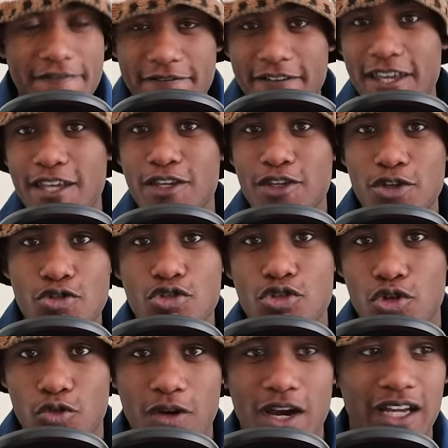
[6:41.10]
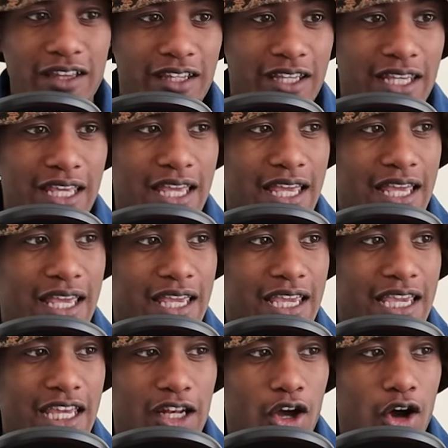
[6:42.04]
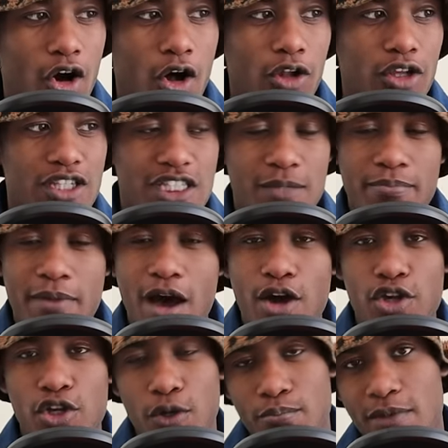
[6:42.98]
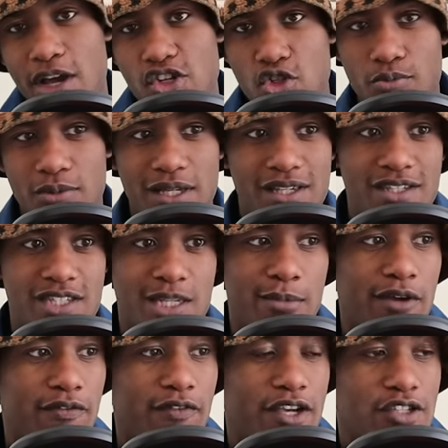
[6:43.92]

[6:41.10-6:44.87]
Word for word: fit you correctly. It all is about your measurements. Some of